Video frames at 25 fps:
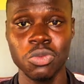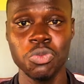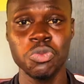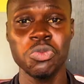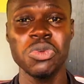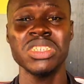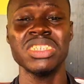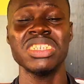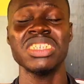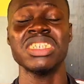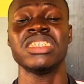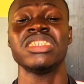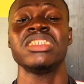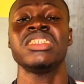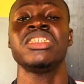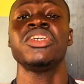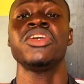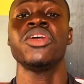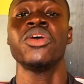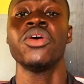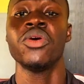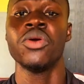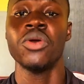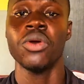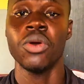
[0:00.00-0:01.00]
which is
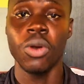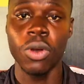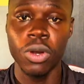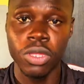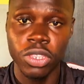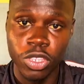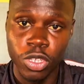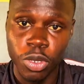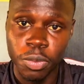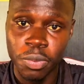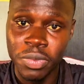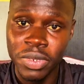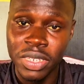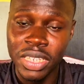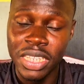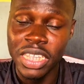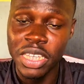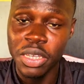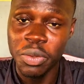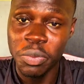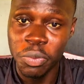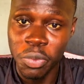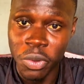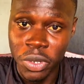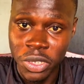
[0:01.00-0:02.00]
the orthopneic
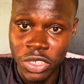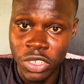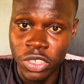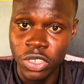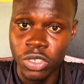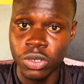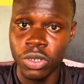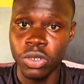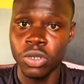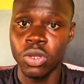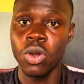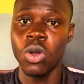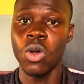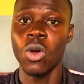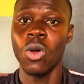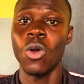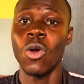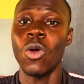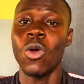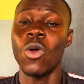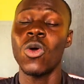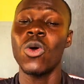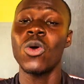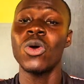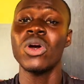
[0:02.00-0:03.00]
position
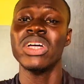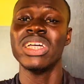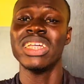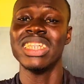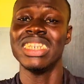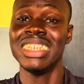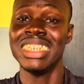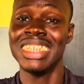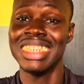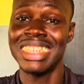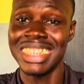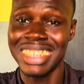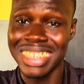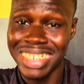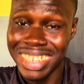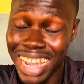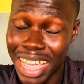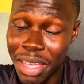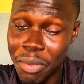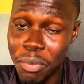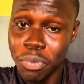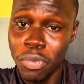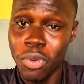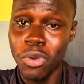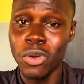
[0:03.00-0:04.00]
or the
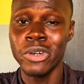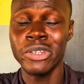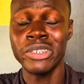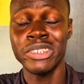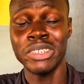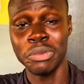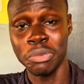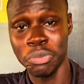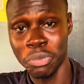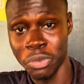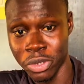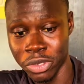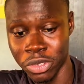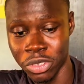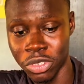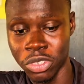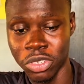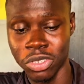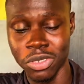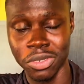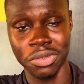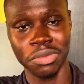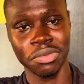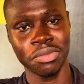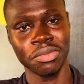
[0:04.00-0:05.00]
tripod
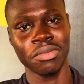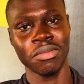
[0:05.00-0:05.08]
position.